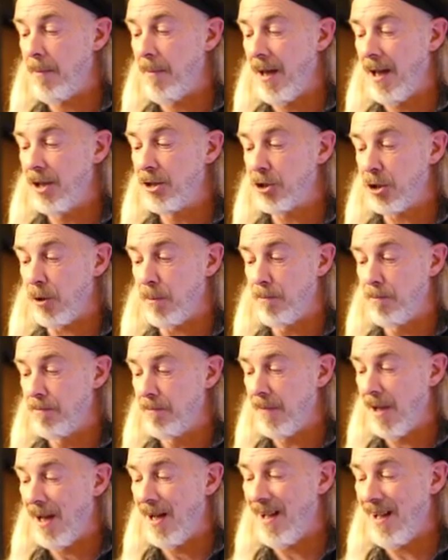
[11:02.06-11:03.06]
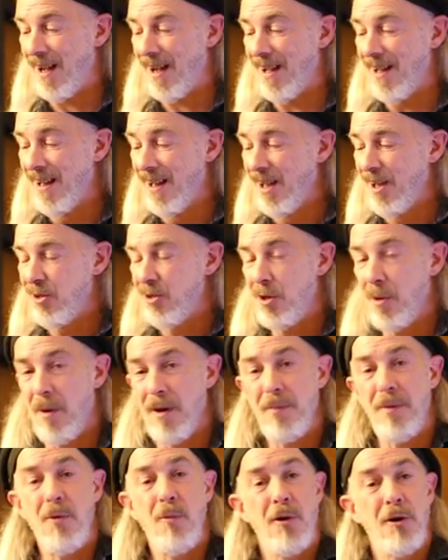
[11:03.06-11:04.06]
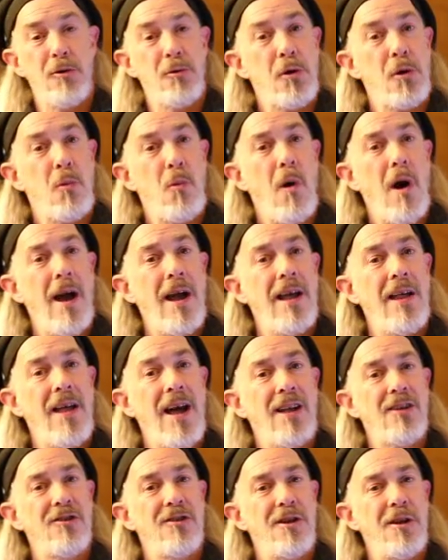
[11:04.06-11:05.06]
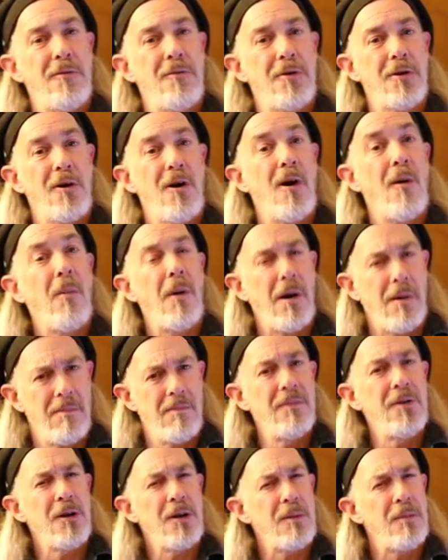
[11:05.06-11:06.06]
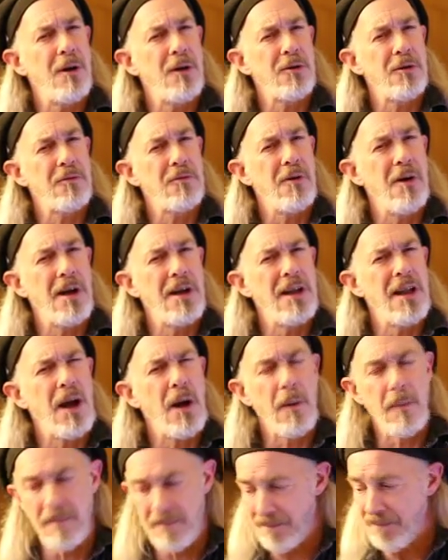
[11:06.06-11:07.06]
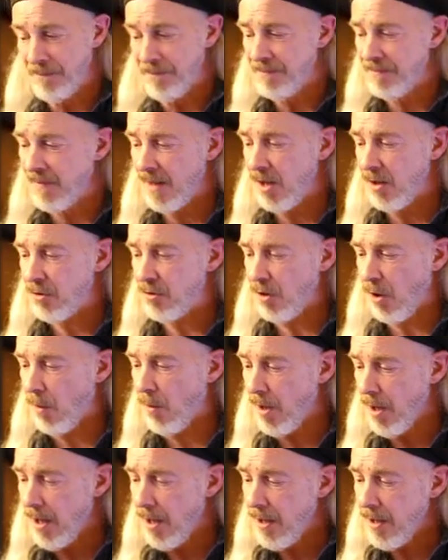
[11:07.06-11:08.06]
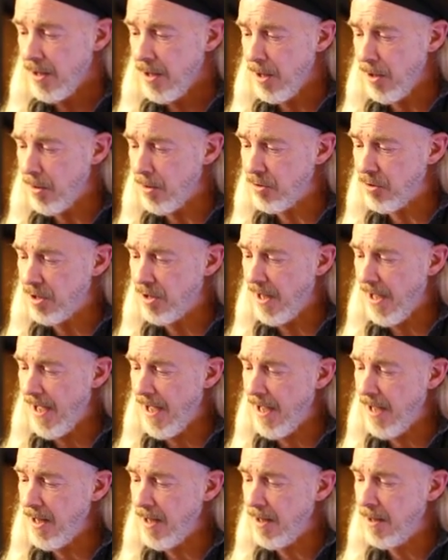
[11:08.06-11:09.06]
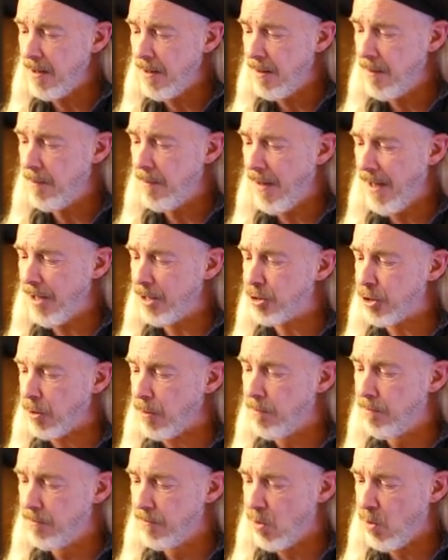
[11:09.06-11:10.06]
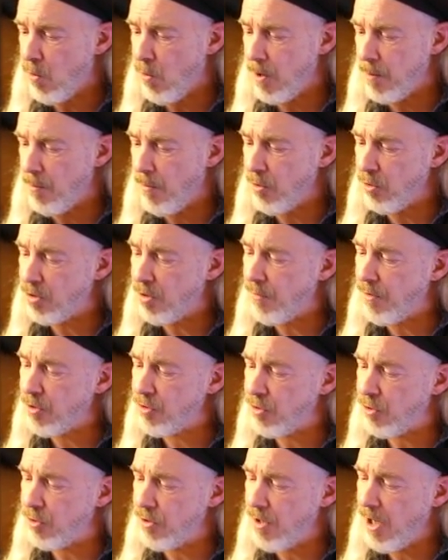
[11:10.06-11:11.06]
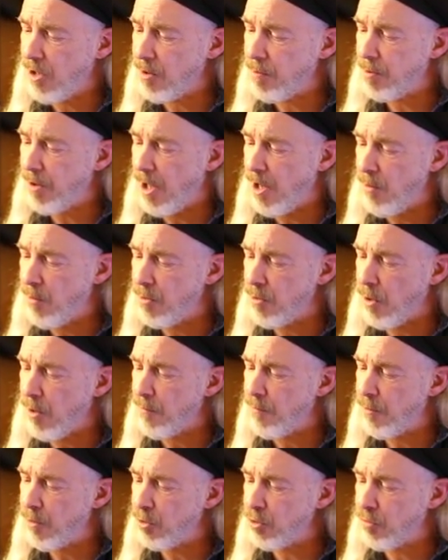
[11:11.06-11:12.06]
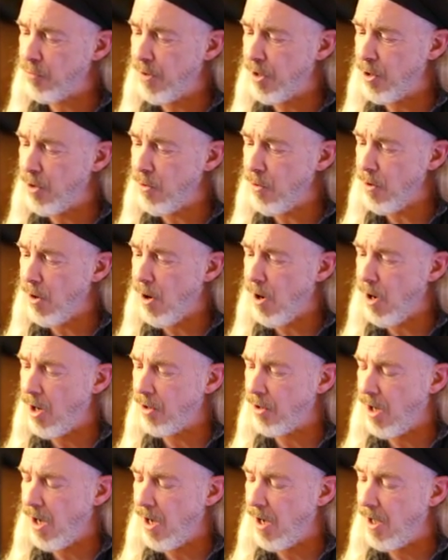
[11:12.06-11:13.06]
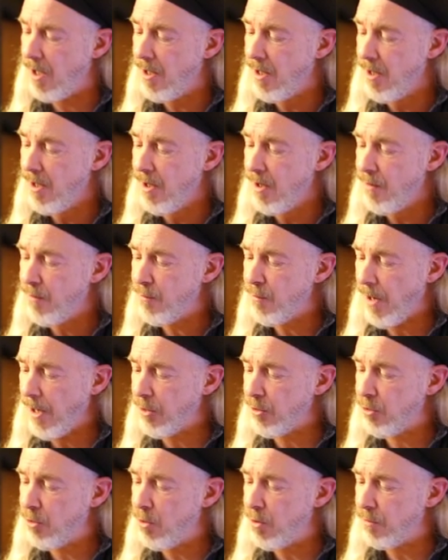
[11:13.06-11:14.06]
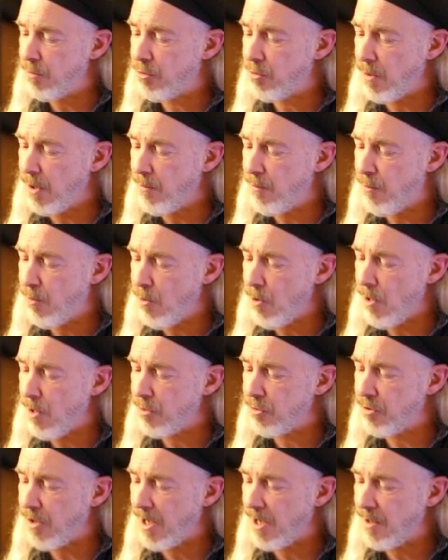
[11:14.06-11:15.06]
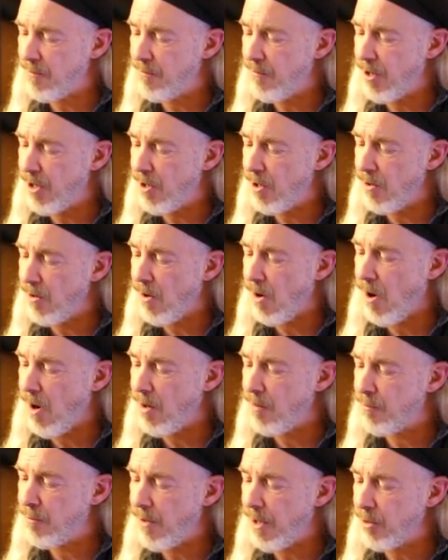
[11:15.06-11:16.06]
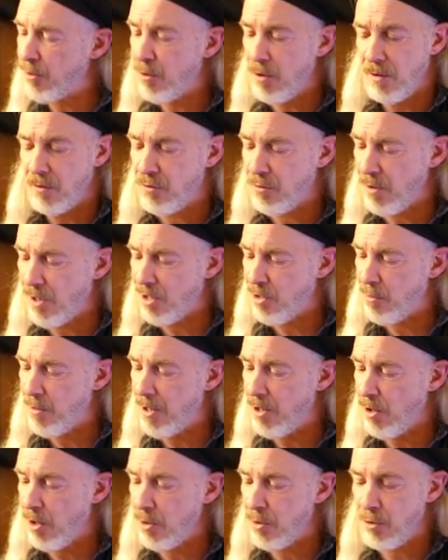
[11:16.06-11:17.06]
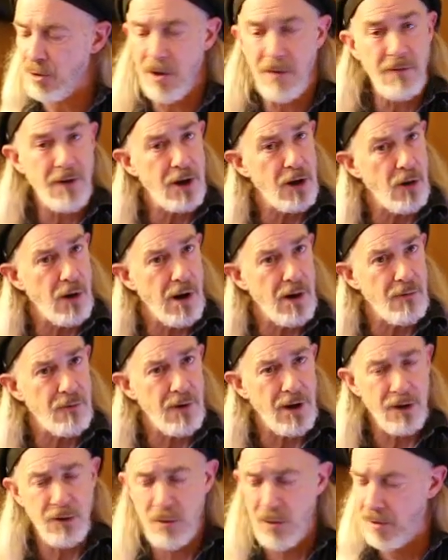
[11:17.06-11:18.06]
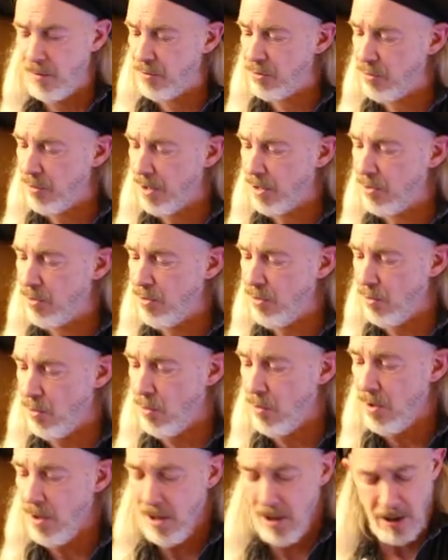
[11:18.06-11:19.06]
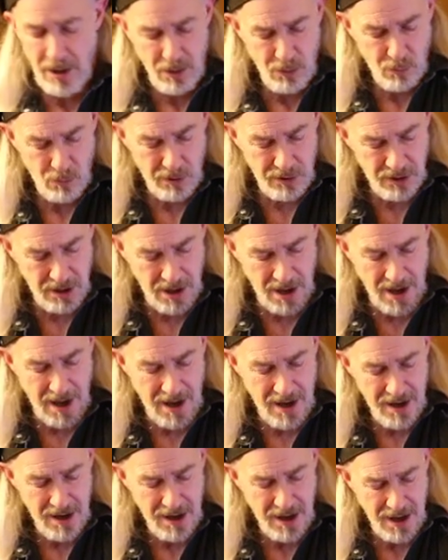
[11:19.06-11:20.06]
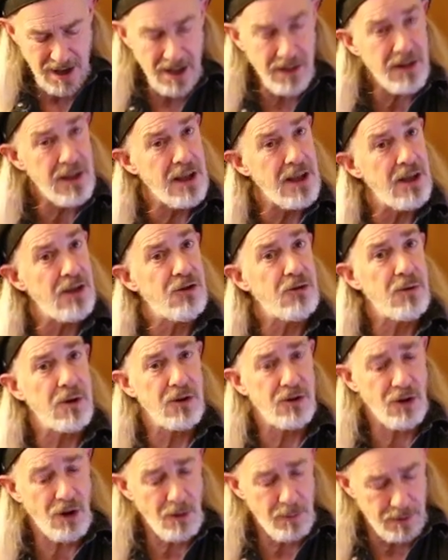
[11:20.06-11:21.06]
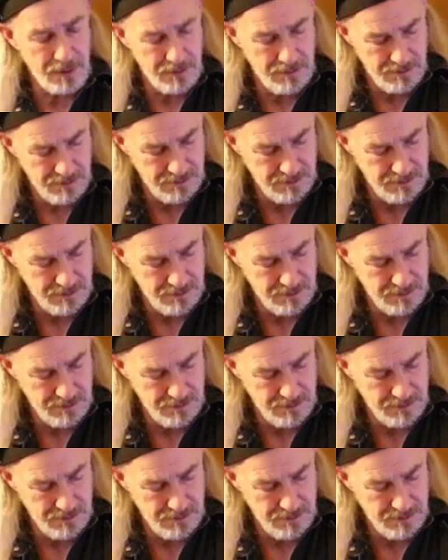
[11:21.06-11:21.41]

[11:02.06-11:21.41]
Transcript: major. You might be wondering why that's difficult. Well, you're about to find out. So here's an A major chord. Most of us learn how to play it with our first finger on fret 2 of string 4, our second finger on fret 2 of string 3, and our third finger on fret 2 of string 2, with the A and the E strings open.